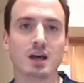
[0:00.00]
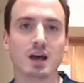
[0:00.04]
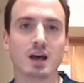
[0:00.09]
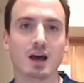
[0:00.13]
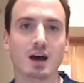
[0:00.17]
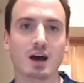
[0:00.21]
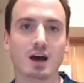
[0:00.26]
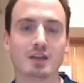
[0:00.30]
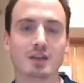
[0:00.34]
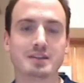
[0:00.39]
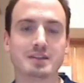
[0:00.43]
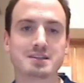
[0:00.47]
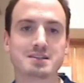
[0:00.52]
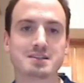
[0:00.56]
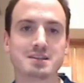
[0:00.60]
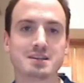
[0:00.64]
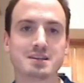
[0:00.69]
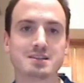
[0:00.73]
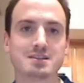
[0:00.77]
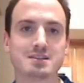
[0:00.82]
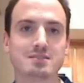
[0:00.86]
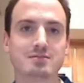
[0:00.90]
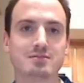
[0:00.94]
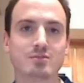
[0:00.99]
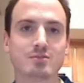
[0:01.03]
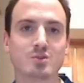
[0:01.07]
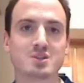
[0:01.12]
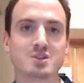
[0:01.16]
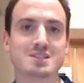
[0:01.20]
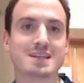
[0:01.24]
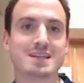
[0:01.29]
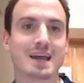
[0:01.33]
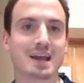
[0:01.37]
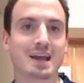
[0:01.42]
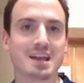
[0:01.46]
on the season for the
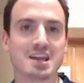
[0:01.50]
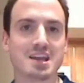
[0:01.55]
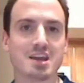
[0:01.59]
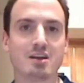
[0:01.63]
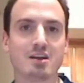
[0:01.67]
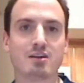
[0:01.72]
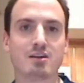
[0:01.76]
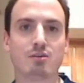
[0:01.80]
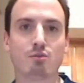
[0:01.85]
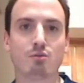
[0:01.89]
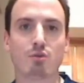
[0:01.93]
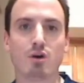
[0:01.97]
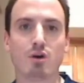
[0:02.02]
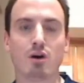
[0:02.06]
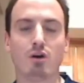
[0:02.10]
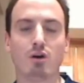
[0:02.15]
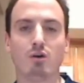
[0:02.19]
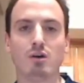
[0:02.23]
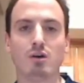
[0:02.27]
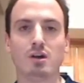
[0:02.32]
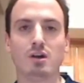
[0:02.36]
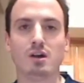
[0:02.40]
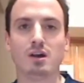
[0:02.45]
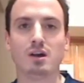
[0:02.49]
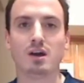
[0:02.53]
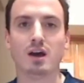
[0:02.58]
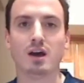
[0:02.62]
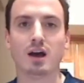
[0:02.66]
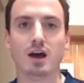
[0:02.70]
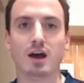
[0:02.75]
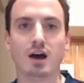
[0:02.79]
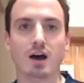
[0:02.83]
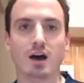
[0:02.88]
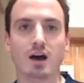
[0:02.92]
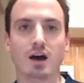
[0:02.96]
second year in a row.
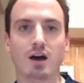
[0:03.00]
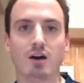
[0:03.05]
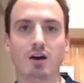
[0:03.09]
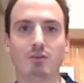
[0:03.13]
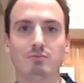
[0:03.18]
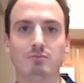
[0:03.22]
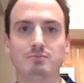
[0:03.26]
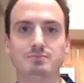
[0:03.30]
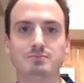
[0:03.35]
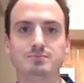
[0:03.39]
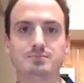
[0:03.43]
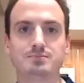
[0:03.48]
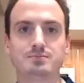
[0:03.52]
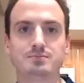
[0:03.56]
Coming